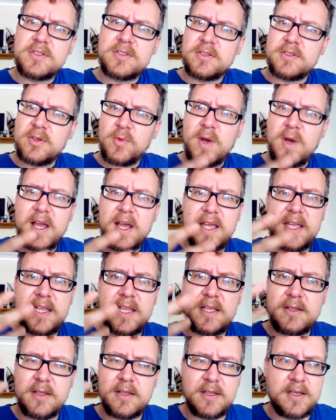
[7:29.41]
the way
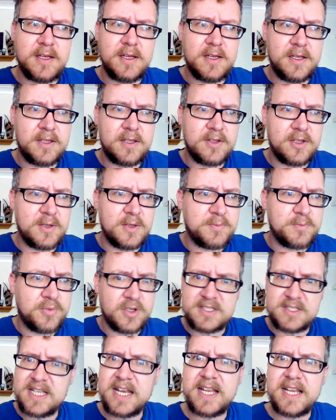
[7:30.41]
the
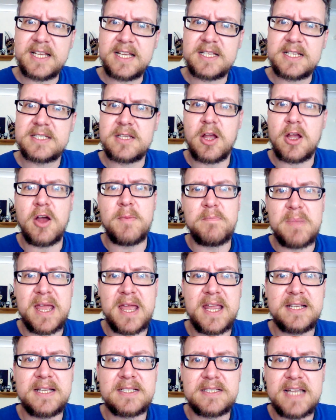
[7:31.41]
prosthetics are made,